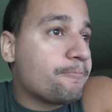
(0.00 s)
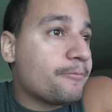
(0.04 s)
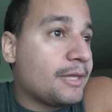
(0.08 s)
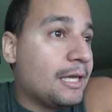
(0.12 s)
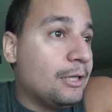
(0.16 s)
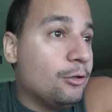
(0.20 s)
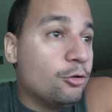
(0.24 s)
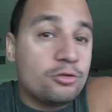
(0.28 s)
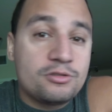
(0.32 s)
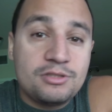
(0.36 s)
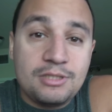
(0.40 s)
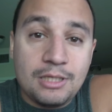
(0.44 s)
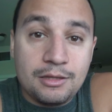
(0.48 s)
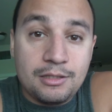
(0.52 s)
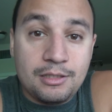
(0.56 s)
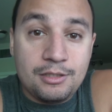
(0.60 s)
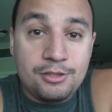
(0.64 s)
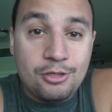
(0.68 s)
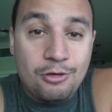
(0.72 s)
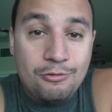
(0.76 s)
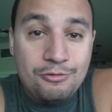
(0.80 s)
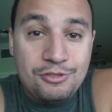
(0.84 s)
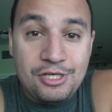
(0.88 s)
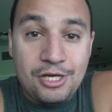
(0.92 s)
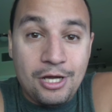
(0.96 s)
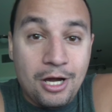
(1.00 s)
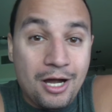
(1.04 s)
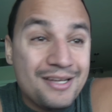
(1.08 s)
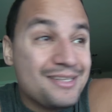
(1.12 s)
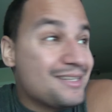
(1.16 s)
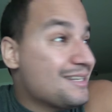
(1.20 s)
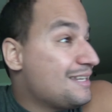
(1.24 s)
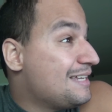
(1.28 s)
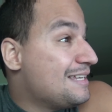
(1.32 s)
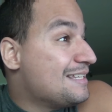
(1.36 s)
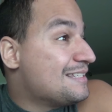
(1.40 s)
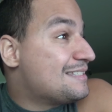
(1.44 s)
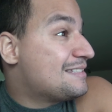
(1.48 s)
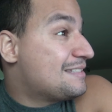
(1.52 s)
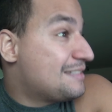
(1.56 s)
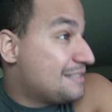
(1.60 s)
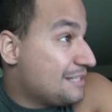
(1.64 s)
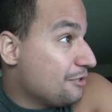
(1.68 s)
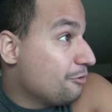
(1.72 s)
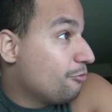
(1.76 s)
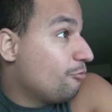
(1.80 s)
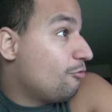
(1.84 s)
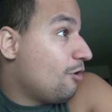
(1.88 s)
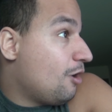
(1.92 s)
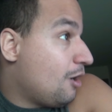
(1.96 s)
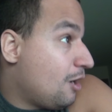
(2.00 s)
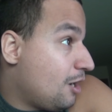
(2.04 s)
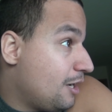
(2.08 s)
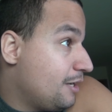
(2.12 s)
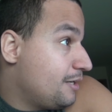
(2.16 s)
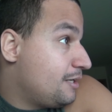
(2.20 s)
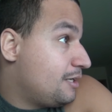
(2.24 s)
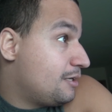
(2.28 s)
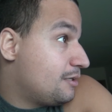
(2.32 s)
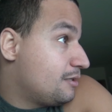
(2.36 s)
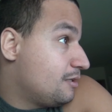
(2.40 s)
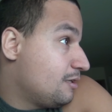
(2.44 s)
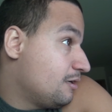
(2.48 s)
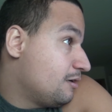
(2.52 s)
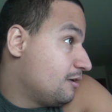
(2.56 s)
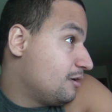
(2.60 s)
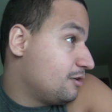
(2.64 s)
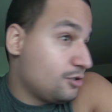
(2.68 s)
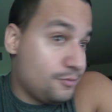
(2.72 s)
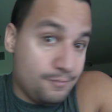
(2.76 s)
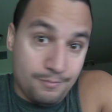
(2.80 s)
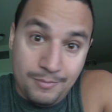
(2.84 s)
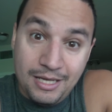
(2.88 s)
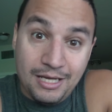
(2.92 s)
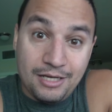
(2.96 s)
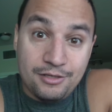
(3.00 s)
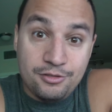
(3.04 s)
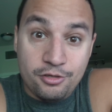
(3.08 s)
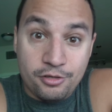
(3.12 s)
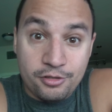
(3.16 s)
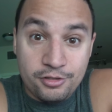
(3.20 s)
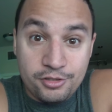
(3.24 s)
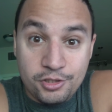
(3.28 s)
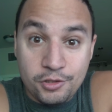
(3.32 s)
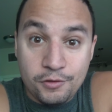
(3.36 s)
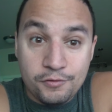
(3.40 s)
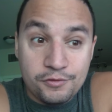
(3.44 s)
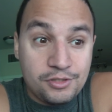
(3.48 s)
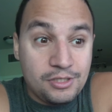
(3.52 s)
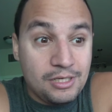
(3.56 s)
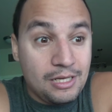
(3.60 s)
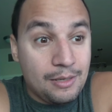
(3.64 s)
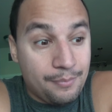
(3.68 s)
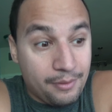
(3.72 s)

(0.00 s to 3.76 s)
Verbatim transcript: it looks like the Yoshi hunt is still on, the Mega Yarn Yoshi.